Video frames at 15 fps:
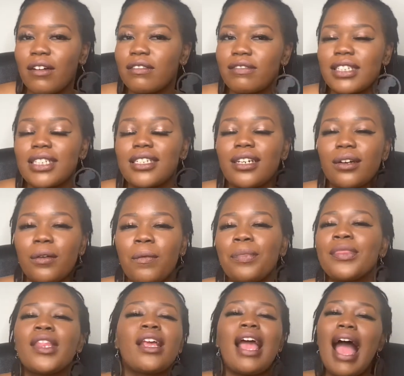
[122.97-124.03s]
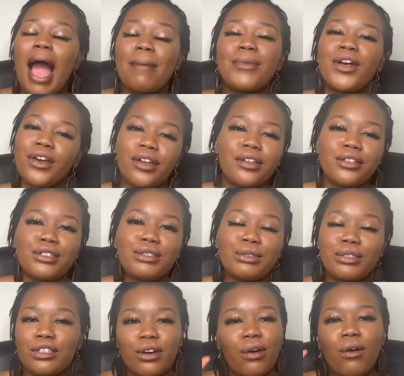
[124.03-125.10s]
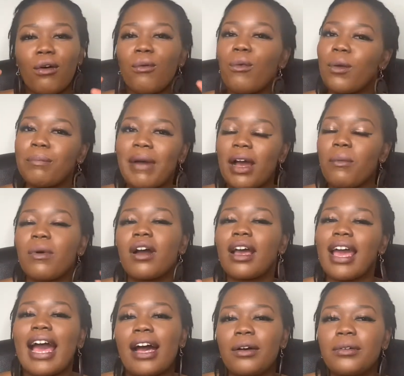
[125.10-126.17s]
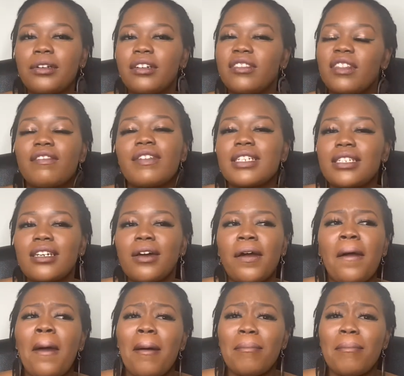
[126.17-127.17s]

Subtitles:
video. I'm not going to do the whole one by one count of the video,